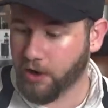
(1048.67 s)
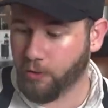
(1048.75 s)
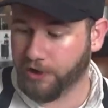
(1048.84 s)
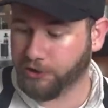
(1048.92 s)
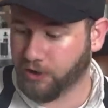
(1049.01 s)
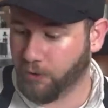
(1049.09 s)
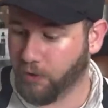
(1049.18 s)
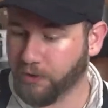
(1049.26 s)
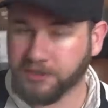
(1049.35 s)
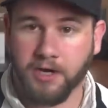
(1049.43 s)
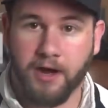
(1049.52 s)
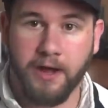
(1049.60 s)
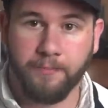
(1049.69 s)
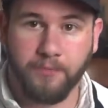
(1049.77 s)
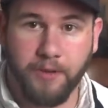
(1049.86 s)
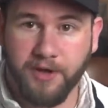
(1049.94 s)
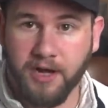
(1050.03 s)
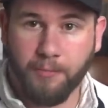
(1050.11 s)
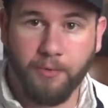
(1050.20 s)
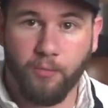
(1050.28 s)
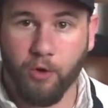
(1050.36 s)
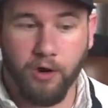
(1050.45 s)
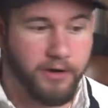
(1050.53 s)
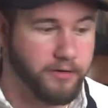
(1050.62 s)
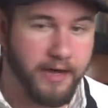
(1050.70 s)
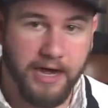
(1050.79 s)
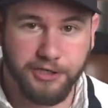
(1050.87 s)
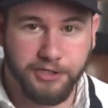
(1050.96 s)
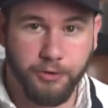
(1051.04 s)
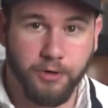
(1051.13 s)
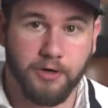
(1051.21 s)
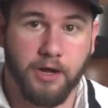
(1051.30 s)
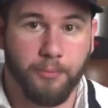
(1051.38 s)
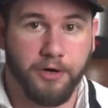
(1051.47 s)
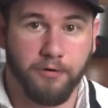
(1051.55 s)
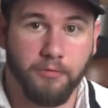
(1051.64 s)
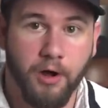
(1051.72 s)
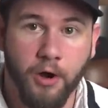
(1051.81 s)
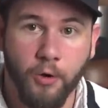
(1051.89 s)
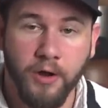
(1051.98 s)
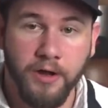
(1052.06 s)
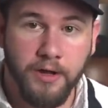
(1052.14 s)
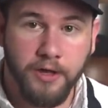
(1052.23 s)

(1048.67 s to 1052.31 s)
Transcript: We're gonna try one more time, maybe a couple more, actually do it a couple in a row,